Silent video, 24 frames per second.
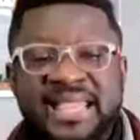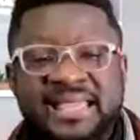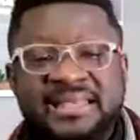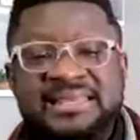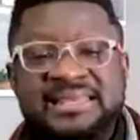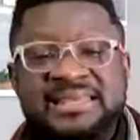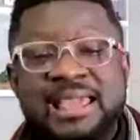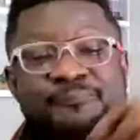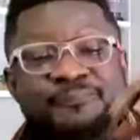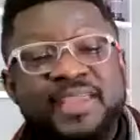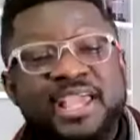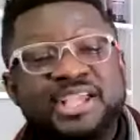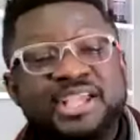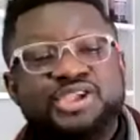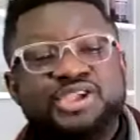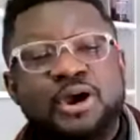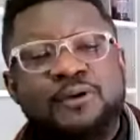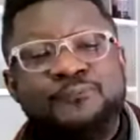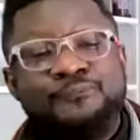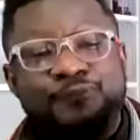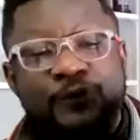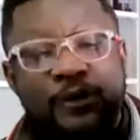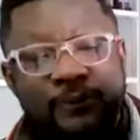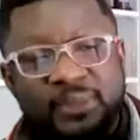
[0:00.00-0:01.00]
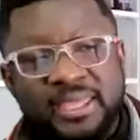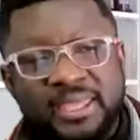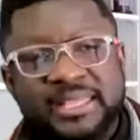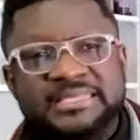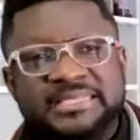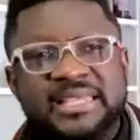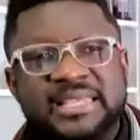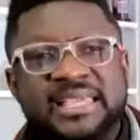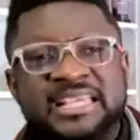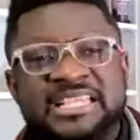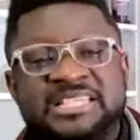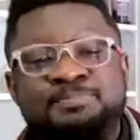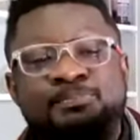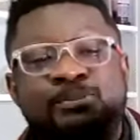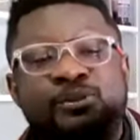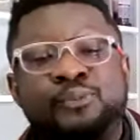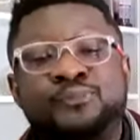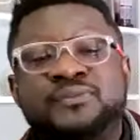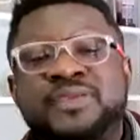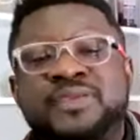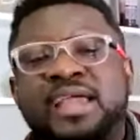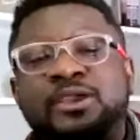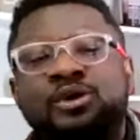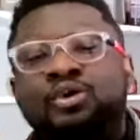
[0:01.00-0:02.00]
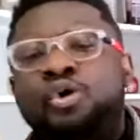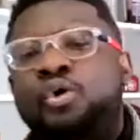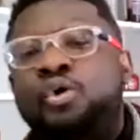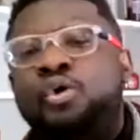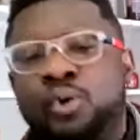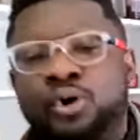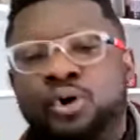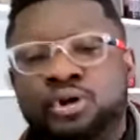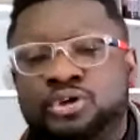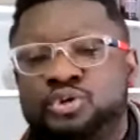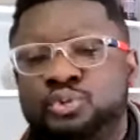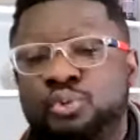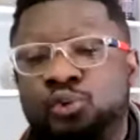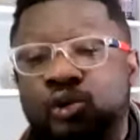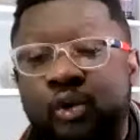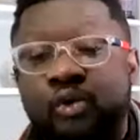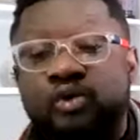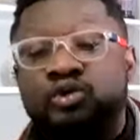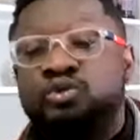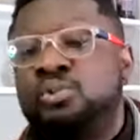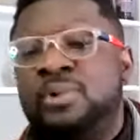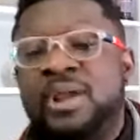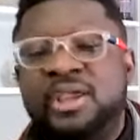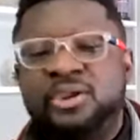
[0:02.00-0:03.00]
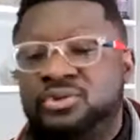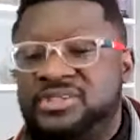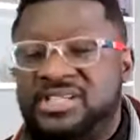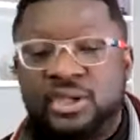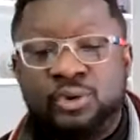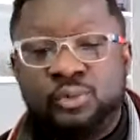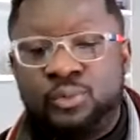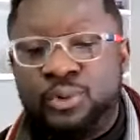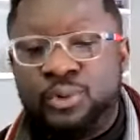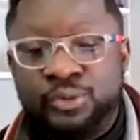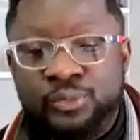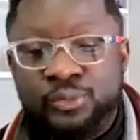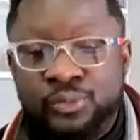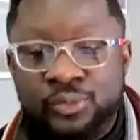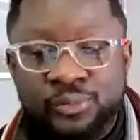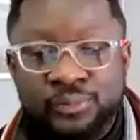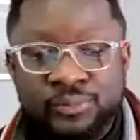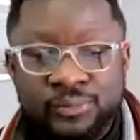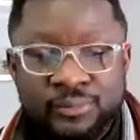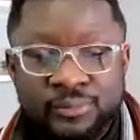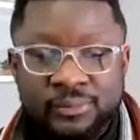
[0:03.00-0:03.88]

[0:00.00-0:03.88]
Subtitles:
a deviation from it is proof that you don't want to go to where you say you want to go.